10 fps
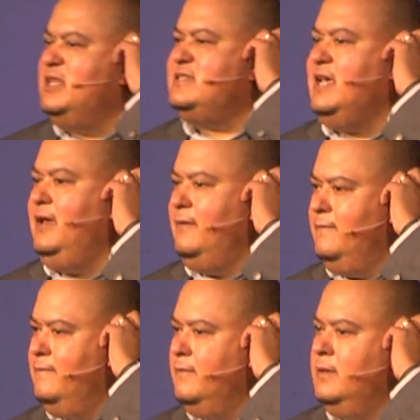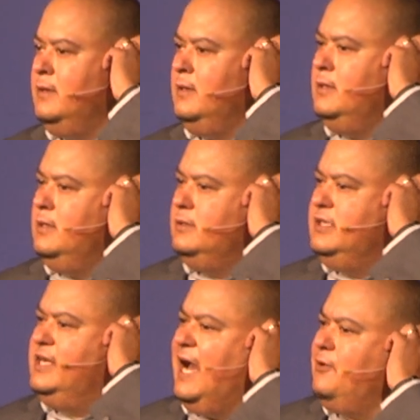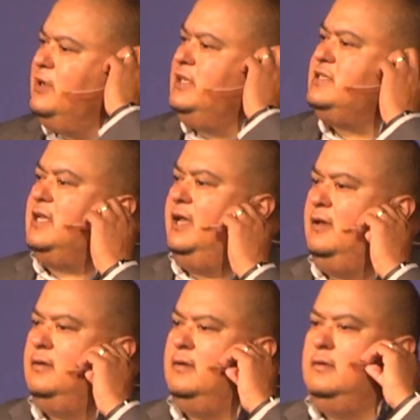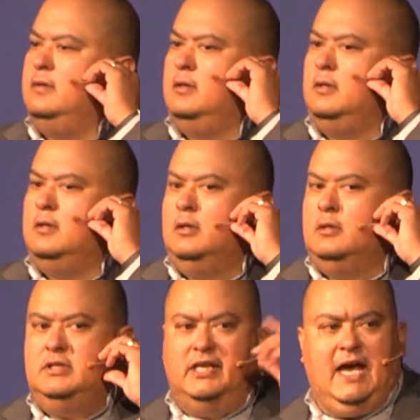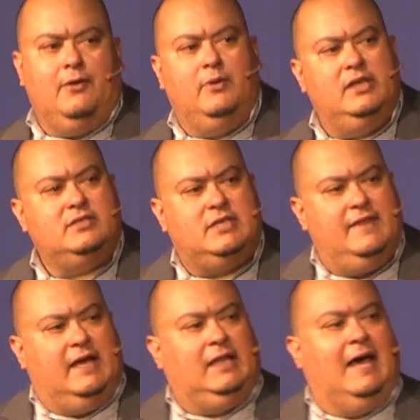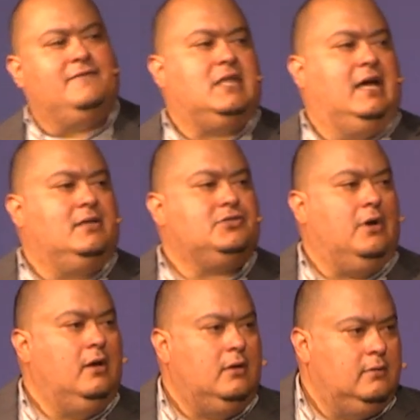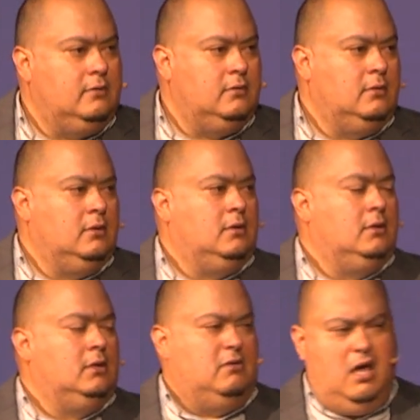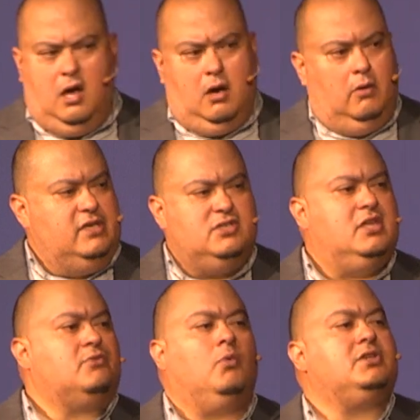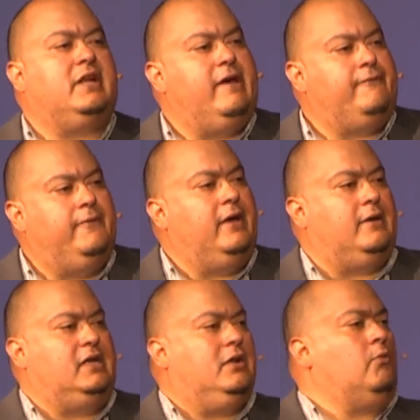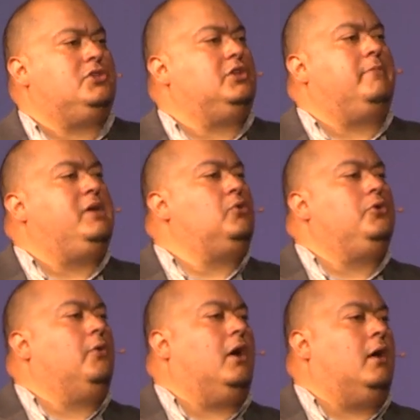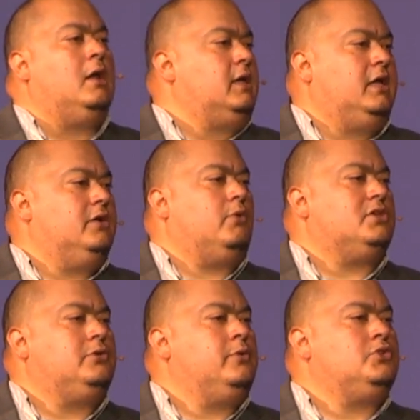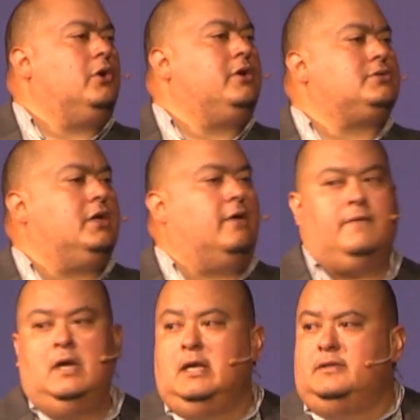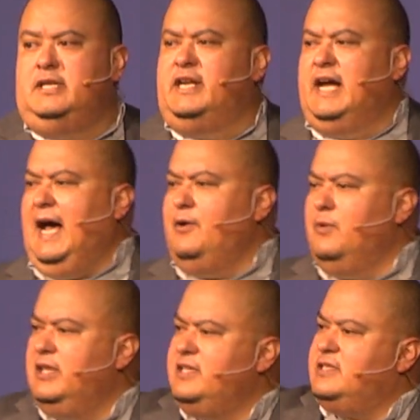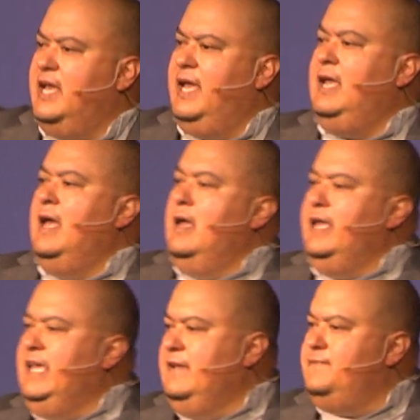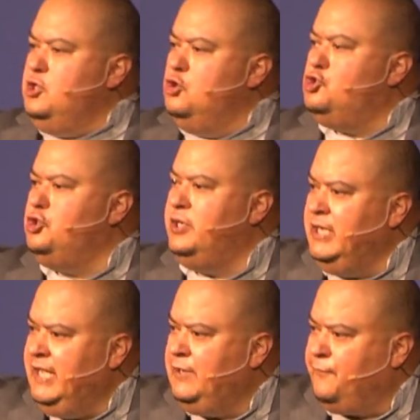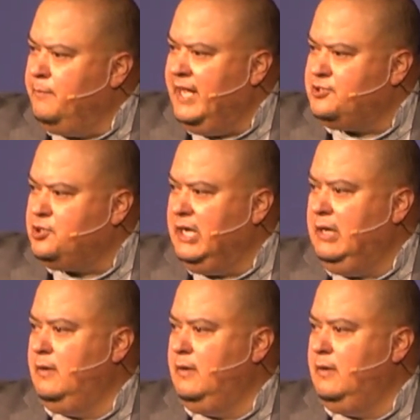say? Did God really say? Did God really say that lifestyle is wrong? No, he just doesn't want you to have fun. He doesn't want you to be who you are. He doesn't want you to enjoy yourself. Did God really say, Eve, that you shouldn't eat from that tree?